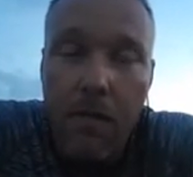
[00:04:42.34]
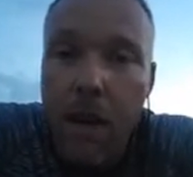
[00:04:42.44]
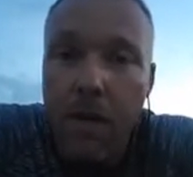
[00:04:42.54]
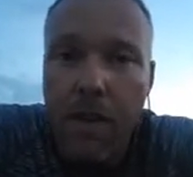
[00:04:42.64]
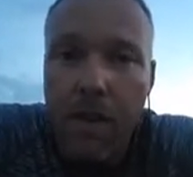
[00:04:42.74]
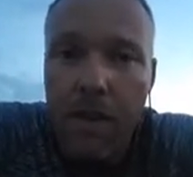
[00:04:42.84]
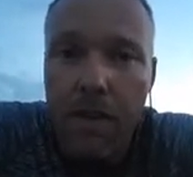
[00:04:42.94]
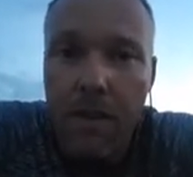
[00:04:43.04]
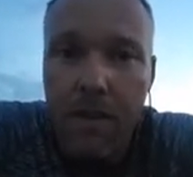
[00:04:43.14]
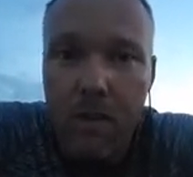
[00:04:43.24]

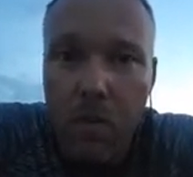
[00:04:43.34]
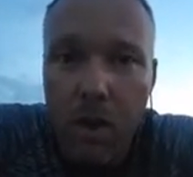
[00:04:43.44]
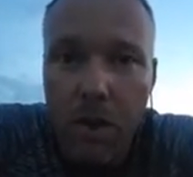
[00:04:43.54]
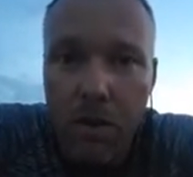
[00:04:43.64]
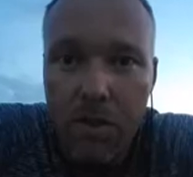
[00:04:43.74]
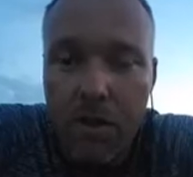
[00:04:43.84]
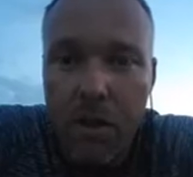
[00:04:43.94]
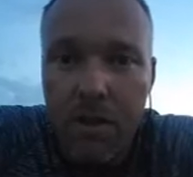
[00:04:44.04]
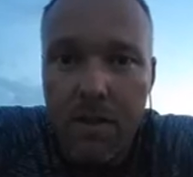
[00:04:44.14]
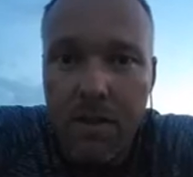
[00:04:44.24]
everything. This is where it all
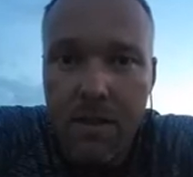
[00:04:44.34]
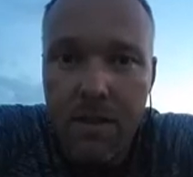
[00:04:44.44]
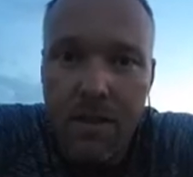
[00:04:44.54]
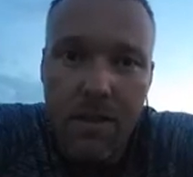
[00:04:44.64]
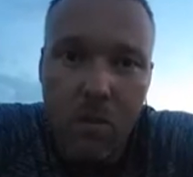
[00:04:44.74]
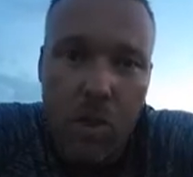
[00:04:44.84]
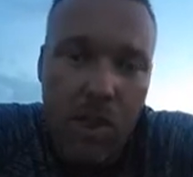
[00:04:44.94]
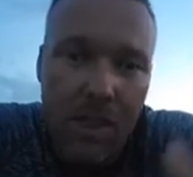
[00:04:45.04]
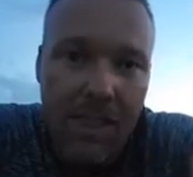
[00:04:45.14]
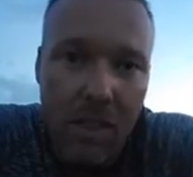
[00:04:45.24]
starts. This is what
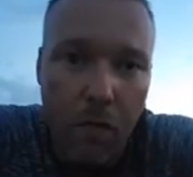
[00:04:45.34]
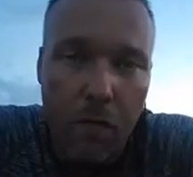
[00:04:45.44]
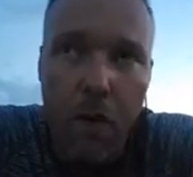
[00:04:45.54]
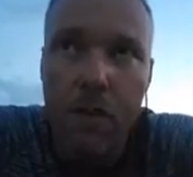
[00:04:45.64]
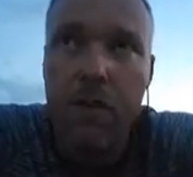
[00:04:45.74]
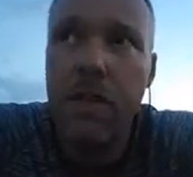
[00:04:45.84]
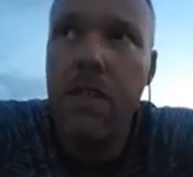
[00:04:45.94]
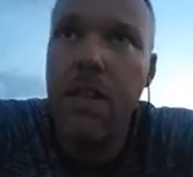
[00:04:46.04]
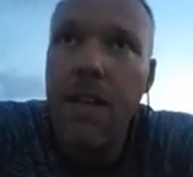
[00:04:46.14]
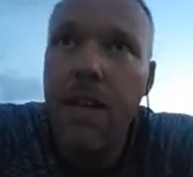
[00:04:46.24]
you need to know first.
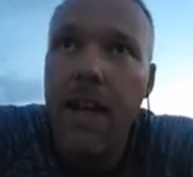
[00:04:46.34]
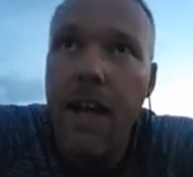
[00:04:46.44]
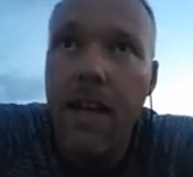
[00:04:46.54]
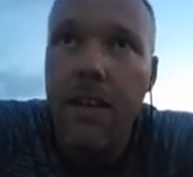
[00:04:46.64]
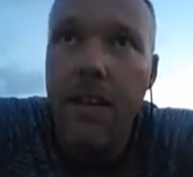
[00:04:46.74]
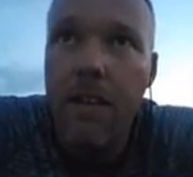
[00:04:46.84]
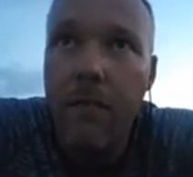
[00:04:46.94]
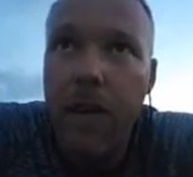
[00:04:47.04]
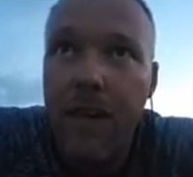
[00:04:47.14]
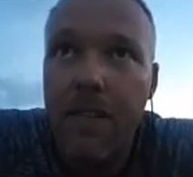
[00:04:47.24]
And the
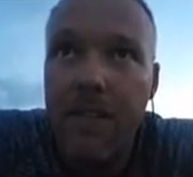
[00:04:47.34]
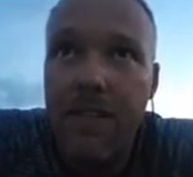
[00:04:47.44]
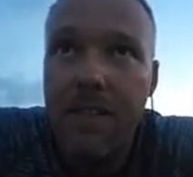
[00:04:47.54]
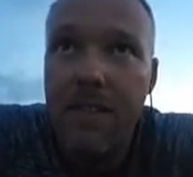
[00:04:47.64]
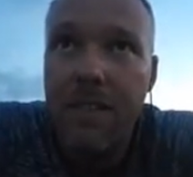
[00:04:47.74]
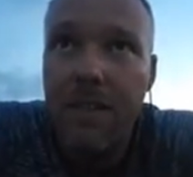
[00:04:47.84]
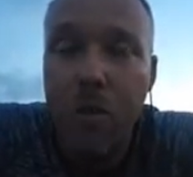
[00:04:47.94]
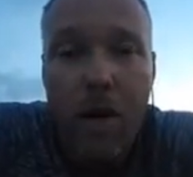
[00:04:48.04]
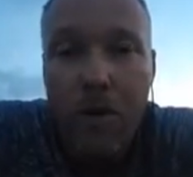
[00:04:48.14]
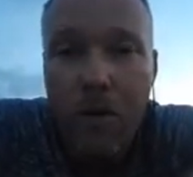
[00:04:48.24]
fact is, the
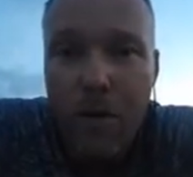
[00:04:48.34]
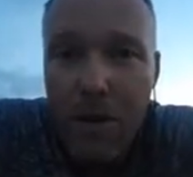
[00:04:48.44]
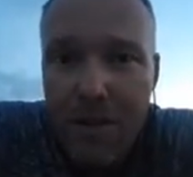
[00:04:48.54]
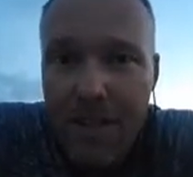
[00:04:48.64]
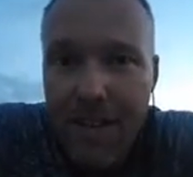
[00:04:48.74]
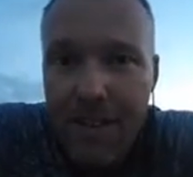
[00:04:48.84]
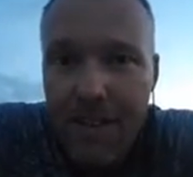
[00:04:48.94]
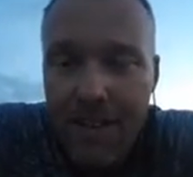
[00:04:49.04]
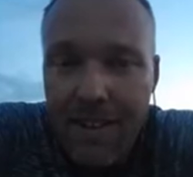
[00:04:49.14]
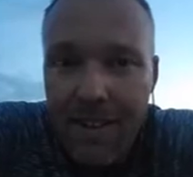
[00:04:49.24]
way to reverse that
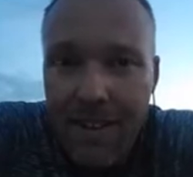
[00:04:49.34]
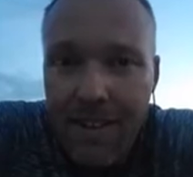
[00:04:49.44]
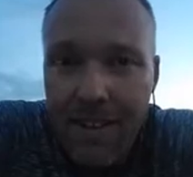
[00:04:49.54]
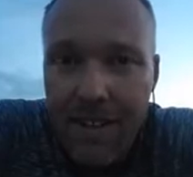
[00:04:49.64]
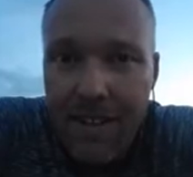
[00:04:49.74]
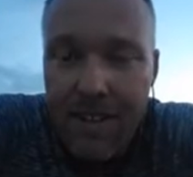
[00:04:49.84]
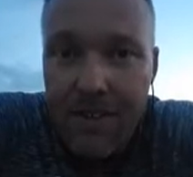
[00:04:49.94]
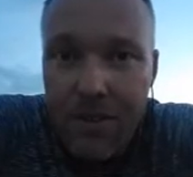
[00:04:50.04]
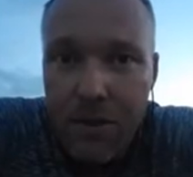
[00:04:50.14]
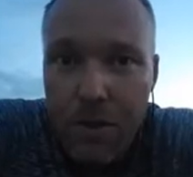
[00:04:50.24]

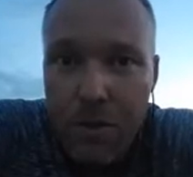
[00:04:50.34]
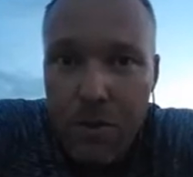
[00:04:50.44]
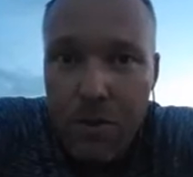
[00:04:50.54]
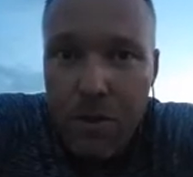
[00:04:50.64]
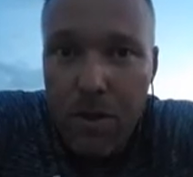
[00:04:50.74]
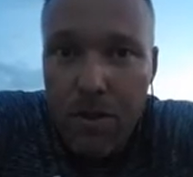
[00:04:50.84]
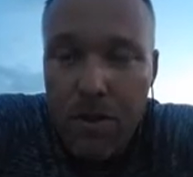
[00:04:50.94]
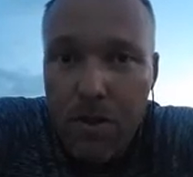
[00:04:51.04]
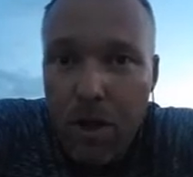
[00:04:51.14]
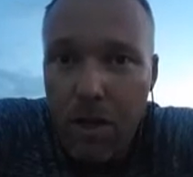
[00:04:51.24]
is to
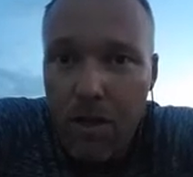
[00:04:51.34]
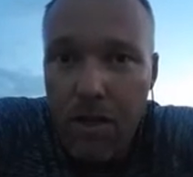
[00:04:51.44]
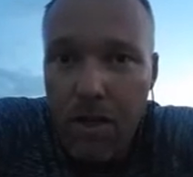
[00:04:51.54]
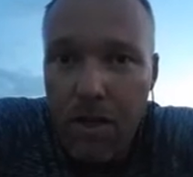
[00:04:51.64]
start